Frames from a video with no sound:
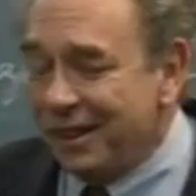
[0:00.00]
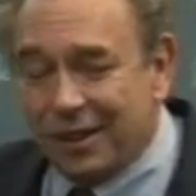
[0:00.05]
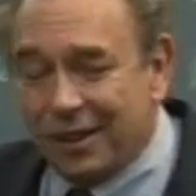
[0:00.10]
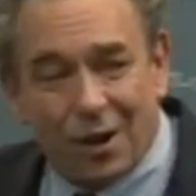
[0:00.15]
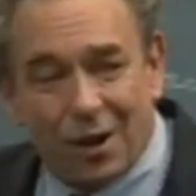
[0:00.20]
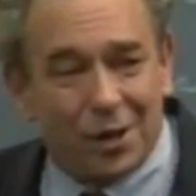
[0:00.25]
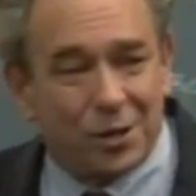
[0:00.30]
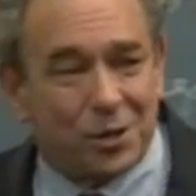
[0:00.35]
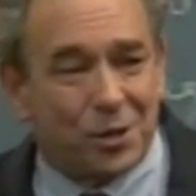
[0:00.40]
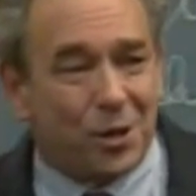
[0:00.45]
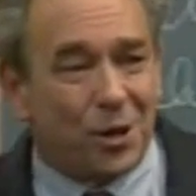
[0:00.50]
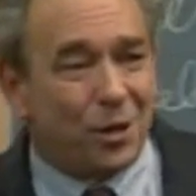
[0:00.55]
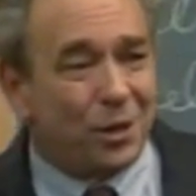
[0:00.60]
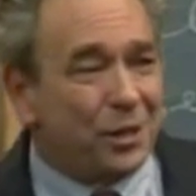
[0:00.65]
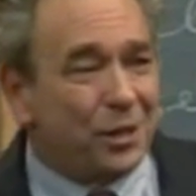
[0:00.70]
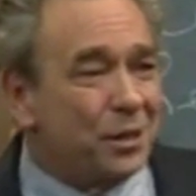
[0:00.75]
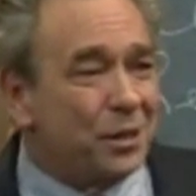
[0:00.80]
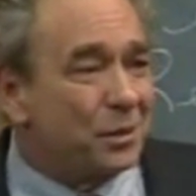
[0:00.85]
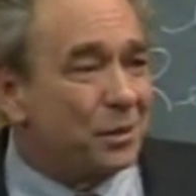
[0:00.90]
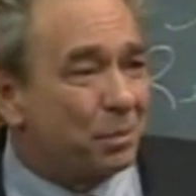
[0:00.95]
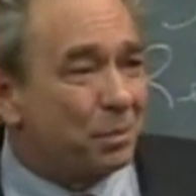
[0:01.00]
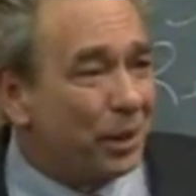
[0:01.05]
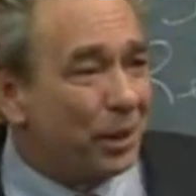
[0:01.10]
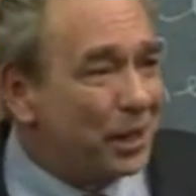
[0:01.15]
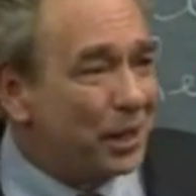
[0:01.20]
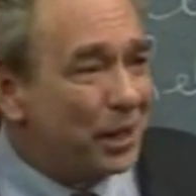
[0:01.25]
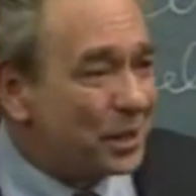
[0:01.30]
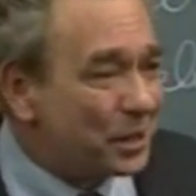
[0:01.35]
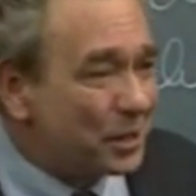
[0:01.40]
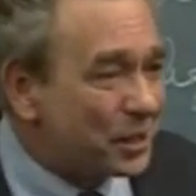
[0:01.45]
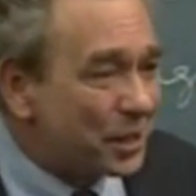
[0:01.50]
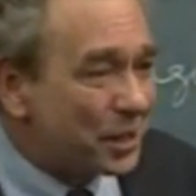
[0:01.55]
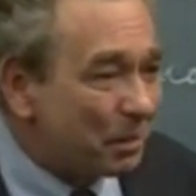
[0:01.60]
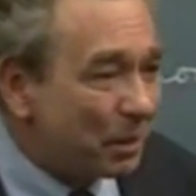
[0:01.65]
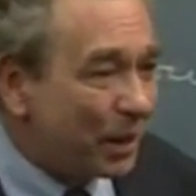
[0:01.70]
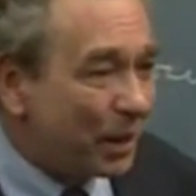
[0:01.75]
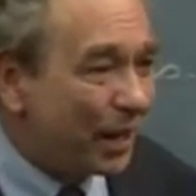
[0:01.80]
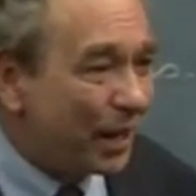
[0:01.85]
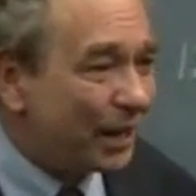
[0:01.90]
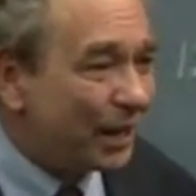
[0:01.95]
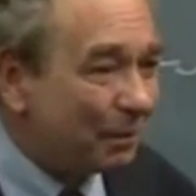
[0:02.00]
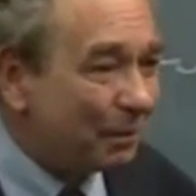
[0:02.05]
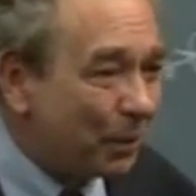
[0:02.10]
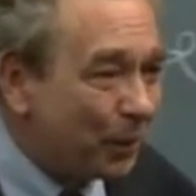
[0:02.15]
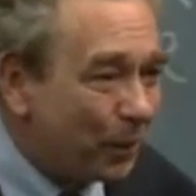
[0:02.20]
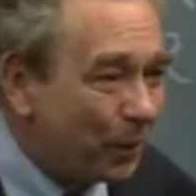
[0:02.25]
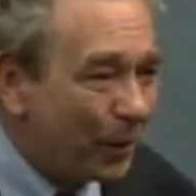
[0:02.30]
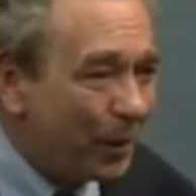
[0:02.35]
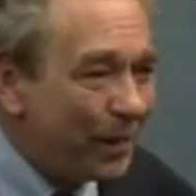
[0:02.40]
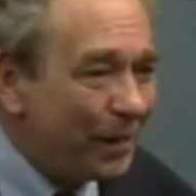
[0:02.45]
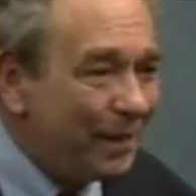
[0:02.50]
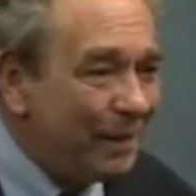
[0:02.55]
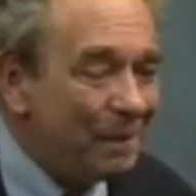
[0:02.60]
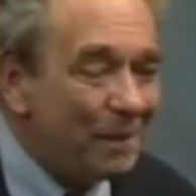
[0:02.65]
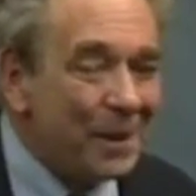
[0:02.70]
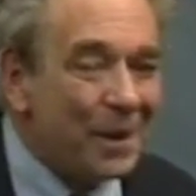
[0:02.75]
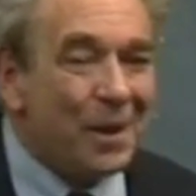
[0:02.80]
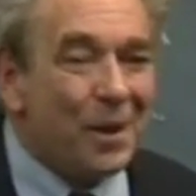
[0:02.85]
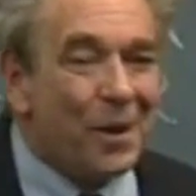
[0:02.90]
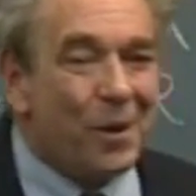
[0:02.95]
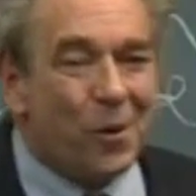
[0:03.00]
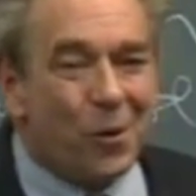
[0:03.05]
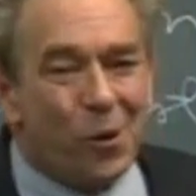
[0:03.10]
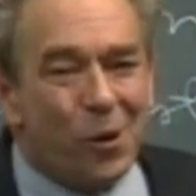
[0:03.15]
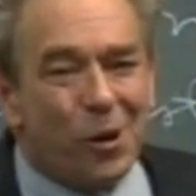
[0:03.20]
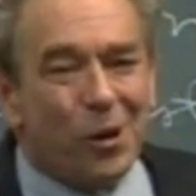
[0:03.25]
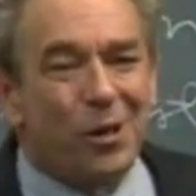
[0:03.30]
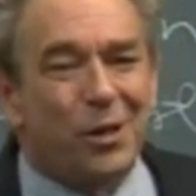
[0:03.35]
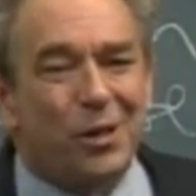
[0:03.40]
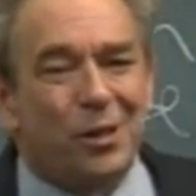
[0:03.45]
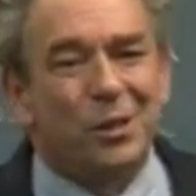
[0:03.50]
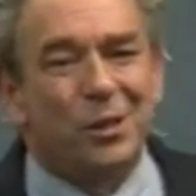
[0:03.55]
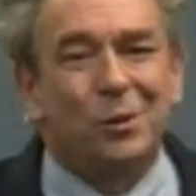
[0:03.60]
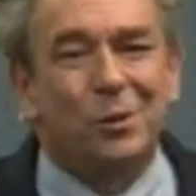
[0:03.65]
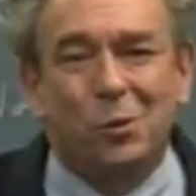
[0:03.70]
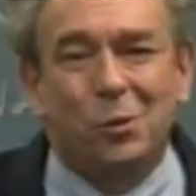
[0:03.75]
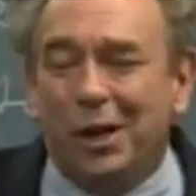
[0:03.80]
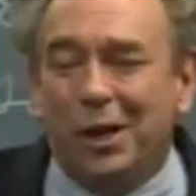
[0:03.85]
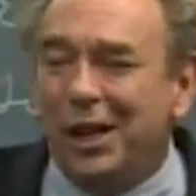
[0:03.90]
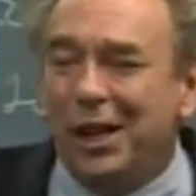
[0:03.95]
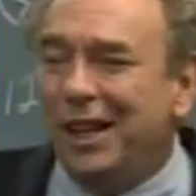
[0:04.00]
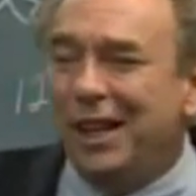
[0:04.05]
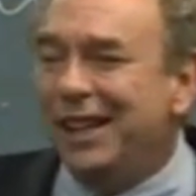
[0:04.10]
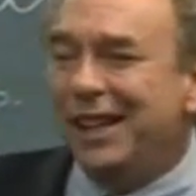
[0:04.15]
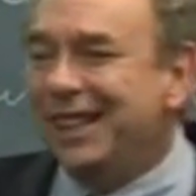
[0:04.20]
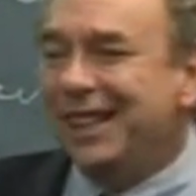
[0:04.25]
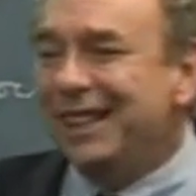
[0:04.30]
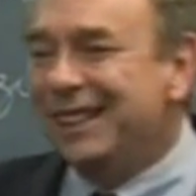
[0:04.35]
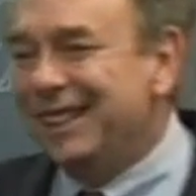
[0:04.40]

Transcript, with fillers: cause all these preachers to be unemployed, or do we